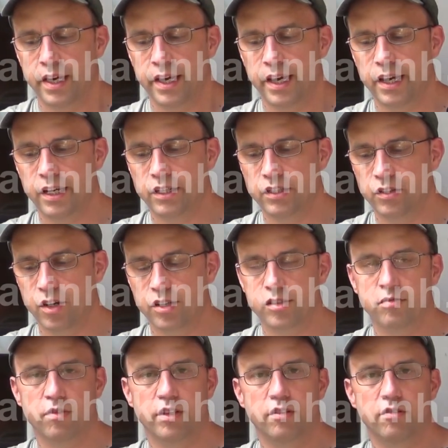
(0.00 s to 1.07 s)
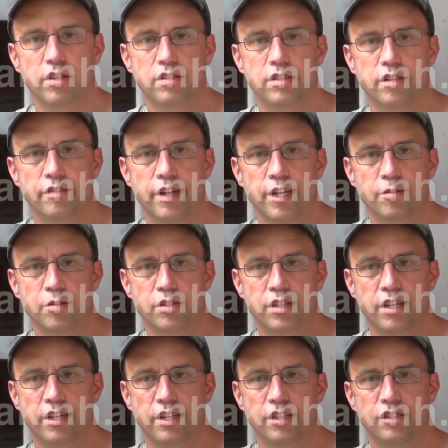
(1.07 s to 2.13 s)
And you also run the risk of animals
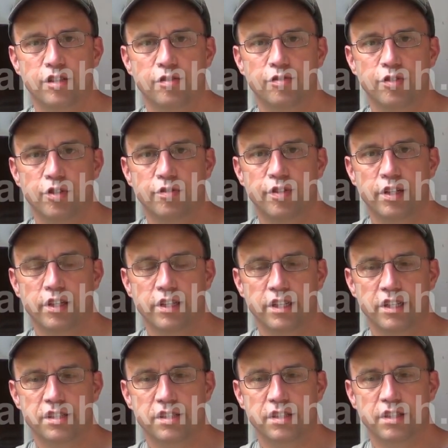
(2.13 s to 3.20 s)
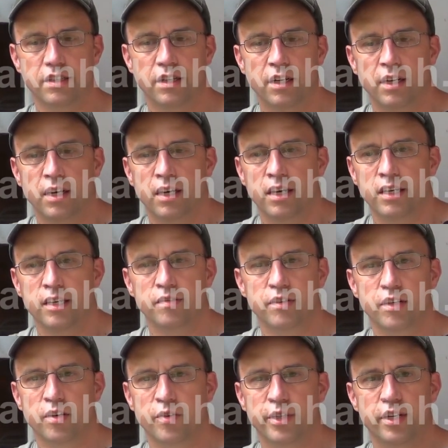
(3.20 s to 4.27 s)
getting into your food fairly easily.
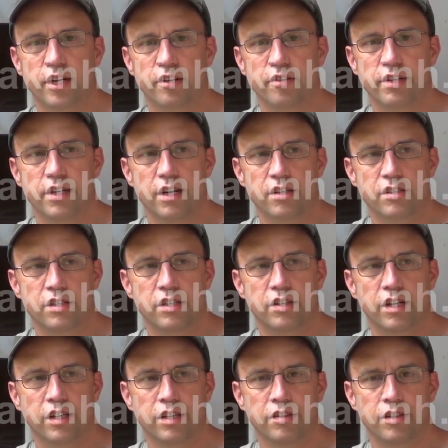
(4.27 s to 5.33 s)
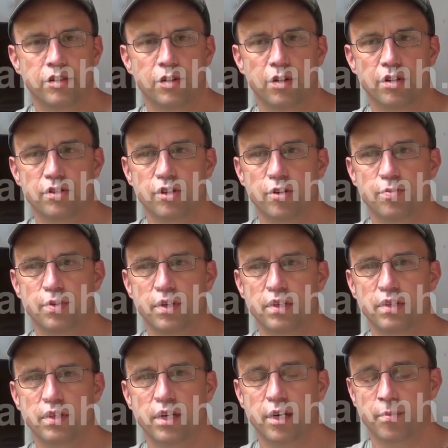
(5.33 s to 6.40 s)
Even though with our greenhouse here, I leave the doors
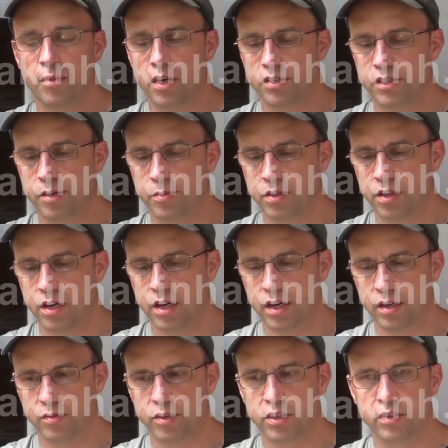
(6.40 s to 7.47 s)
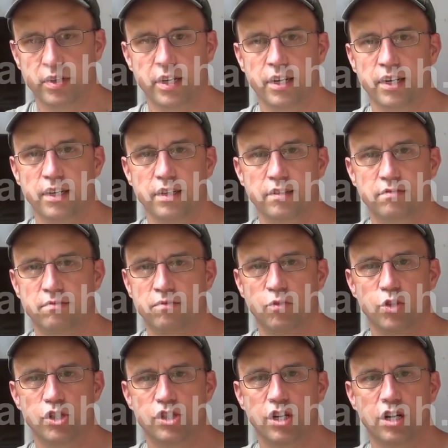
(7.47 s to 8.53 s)
open all summer long. We don't get any
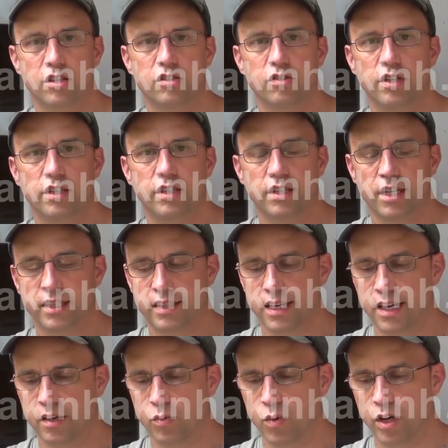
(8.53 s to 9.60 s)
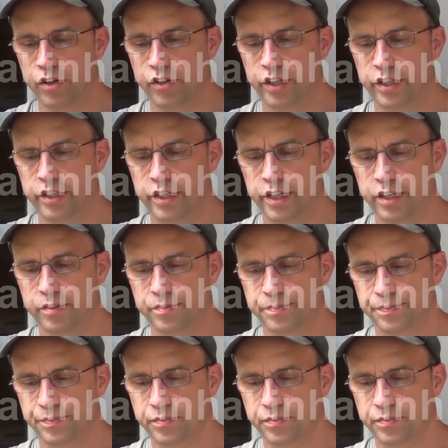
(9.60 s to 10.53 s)
woodchucks or anything like that wandering in here.